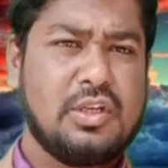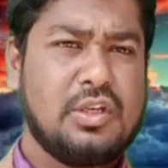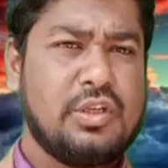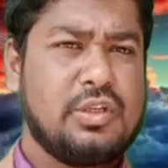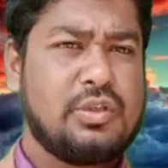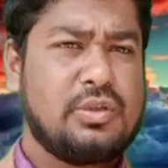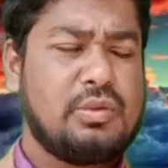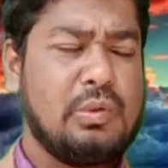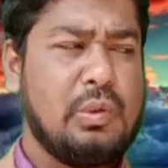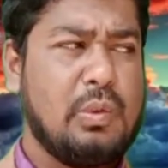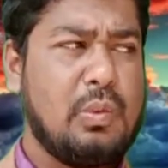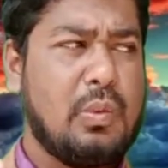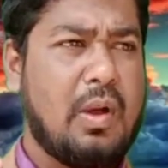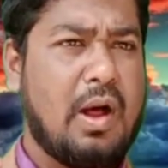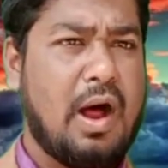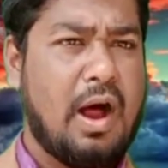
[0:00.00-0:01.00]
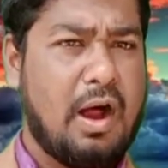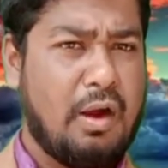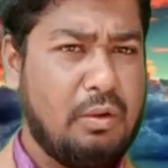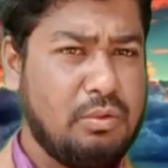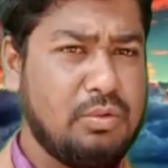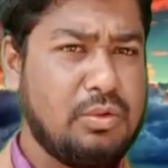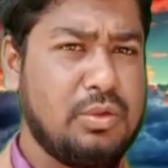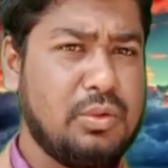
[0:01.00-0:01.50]
So
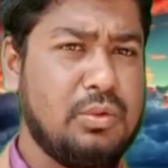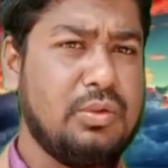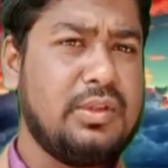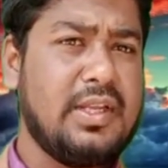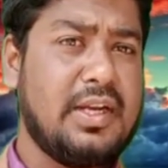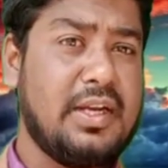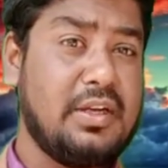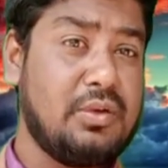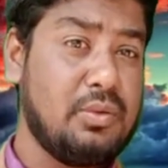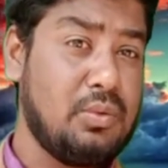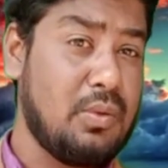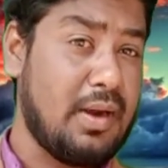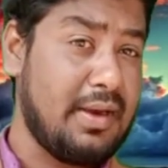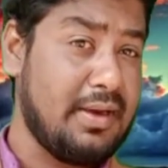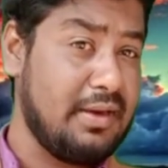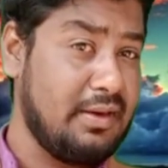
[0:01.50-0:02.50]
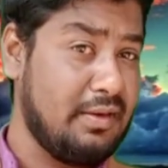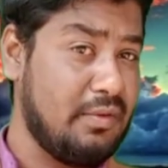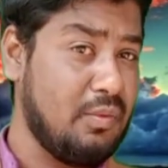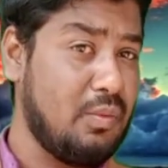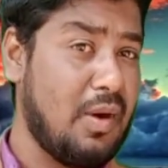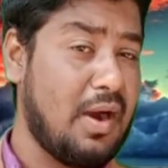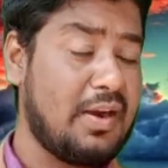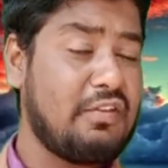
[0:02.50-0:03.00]
how do they do and
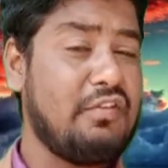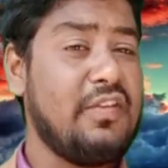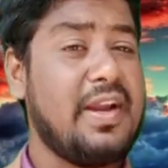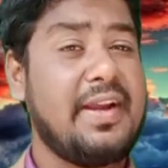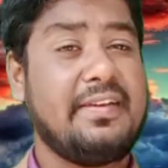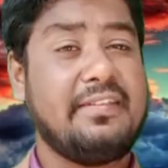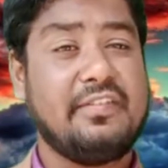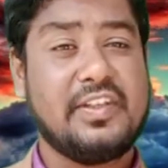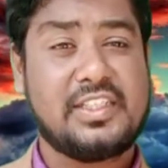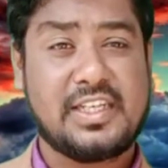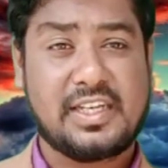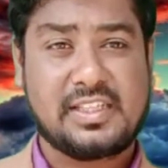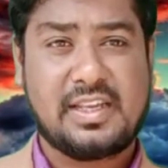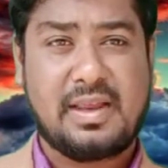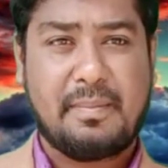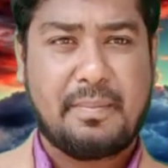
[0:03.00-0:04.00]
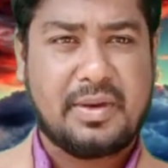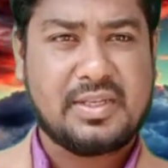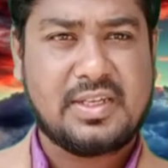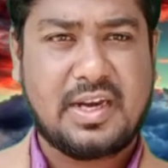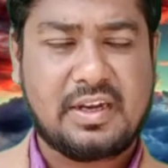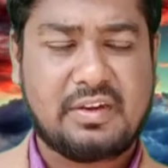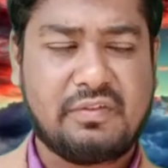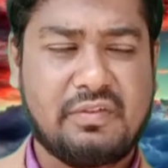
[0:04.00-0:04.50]
what way and which examples
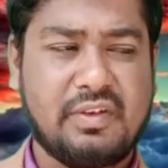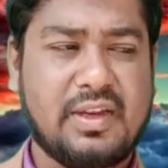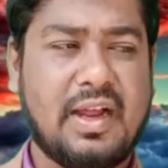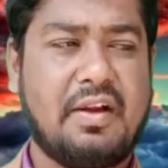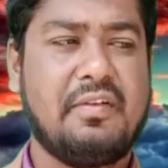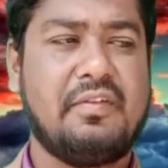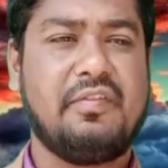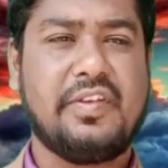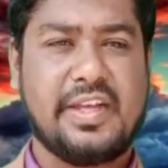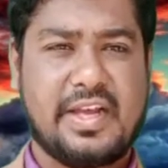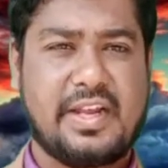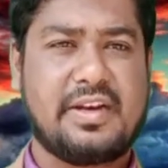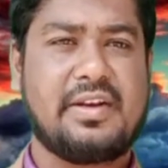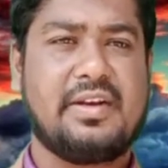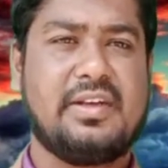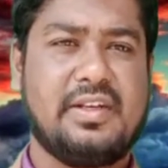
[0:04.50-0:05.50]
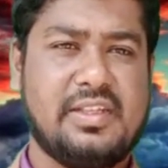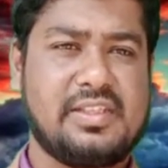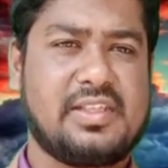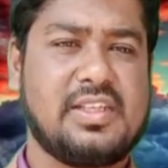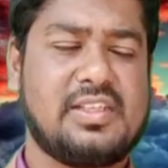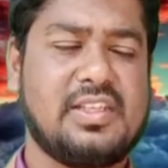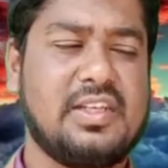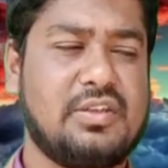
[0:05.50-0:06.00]
that we are
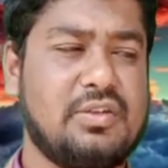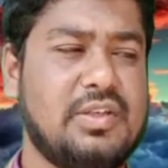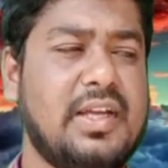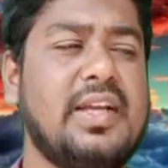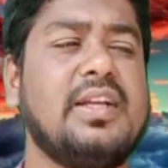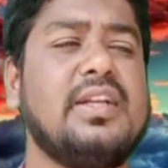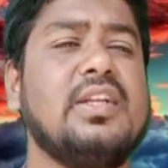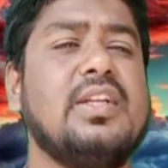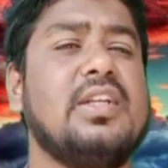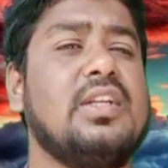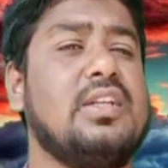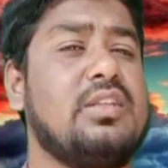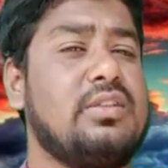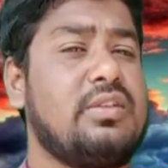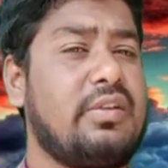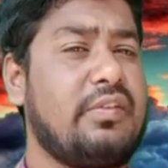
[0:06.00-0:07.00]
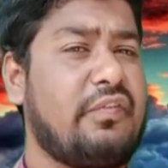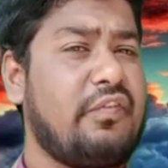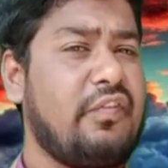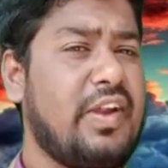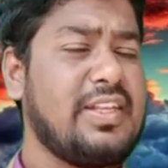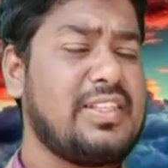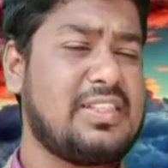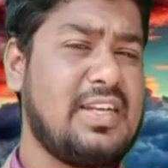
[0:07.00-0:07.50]
discussing today. So
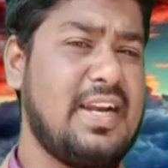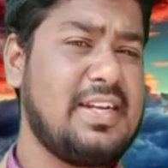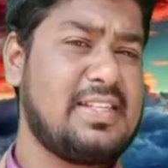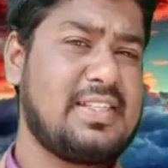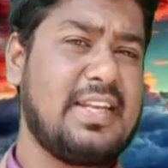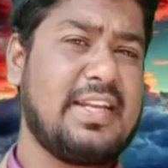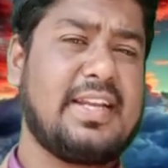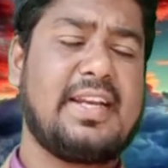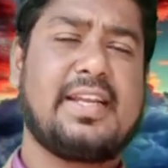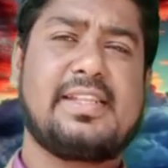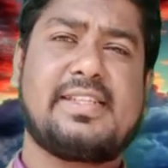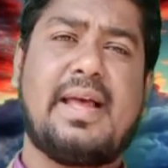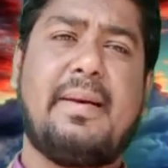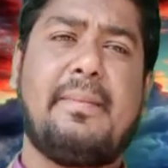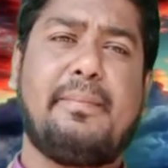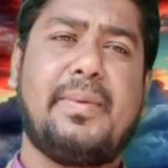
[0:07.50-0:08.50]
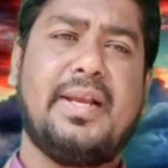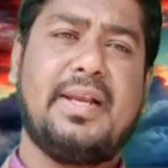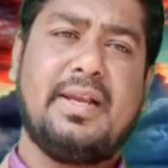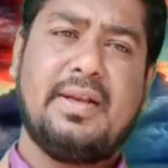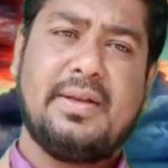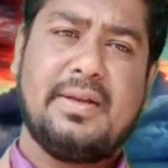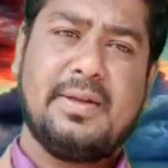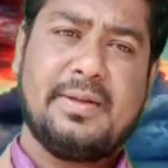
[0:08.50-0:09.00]
first let's take an example
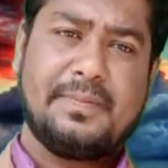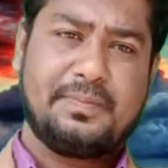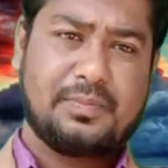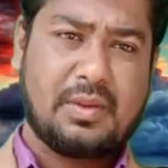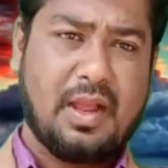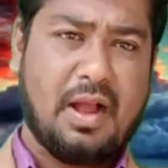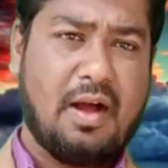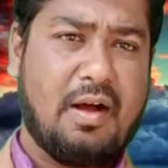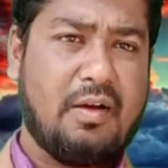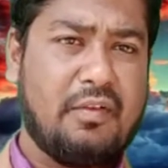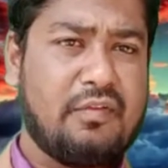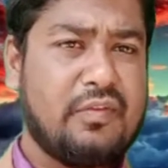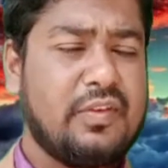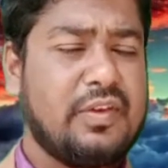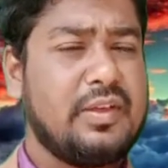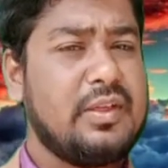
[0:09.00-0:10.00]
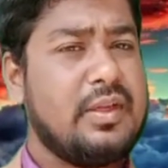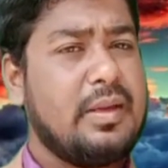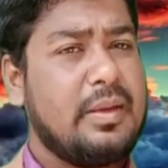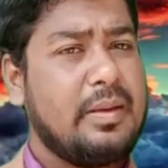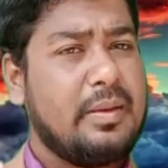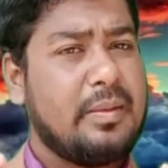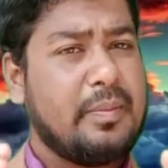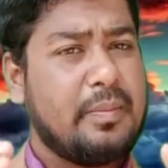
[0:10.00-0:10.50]
of
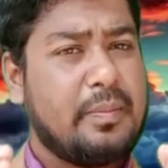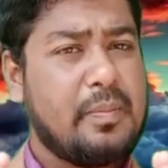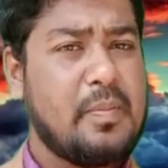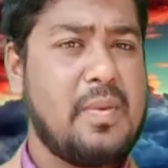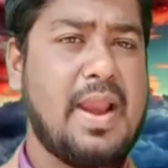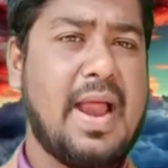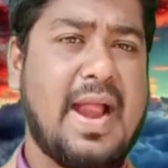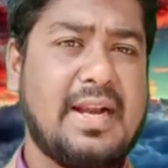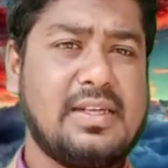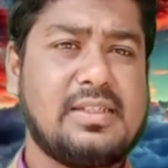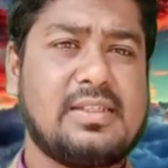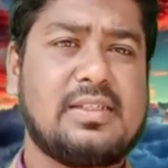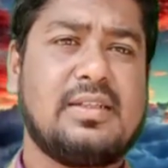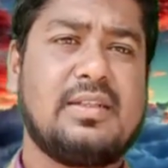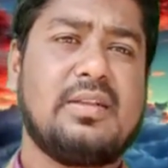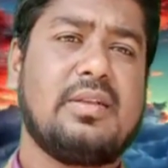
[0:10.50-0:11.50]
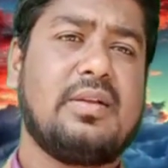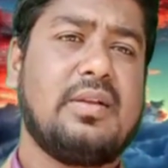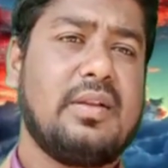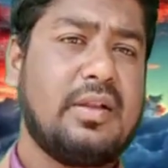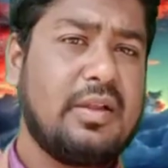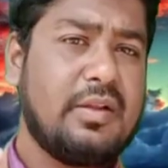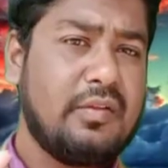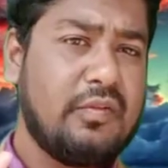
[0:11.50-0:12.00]
plants
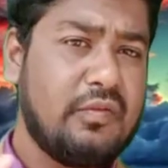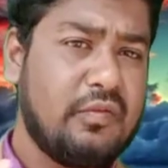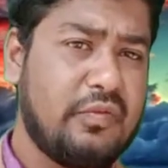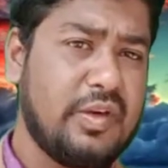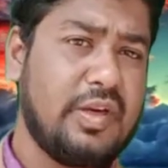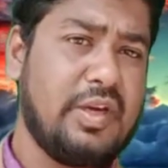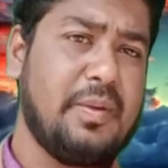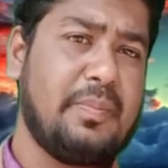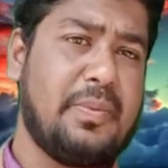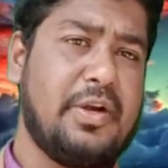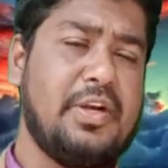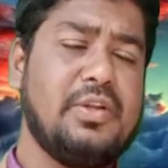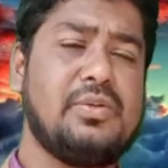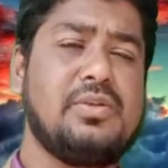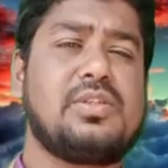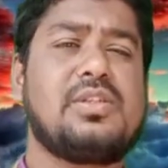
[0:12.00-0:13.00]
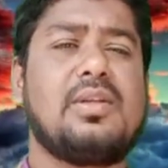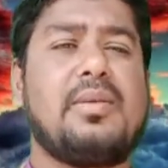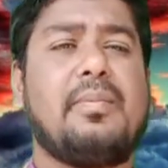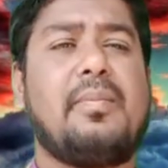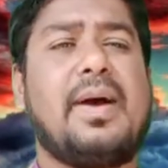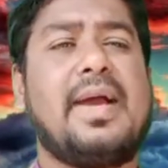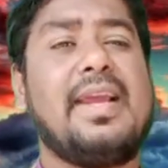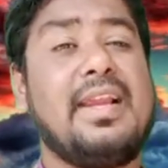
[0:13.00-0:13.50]
reproduce
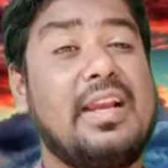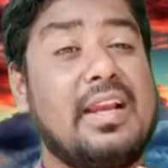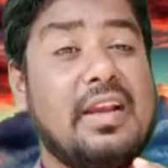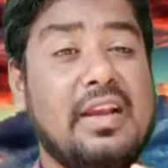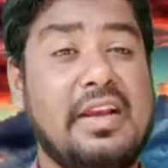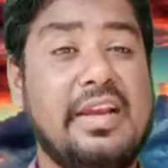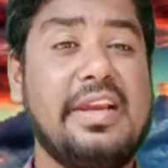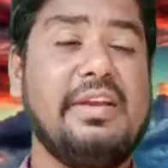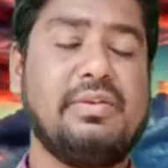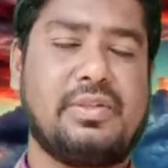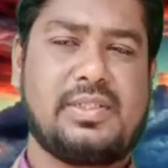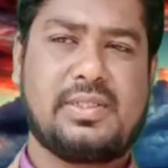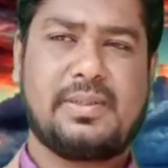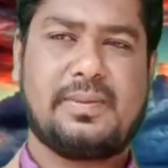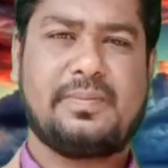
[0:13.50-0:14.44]
by leaves.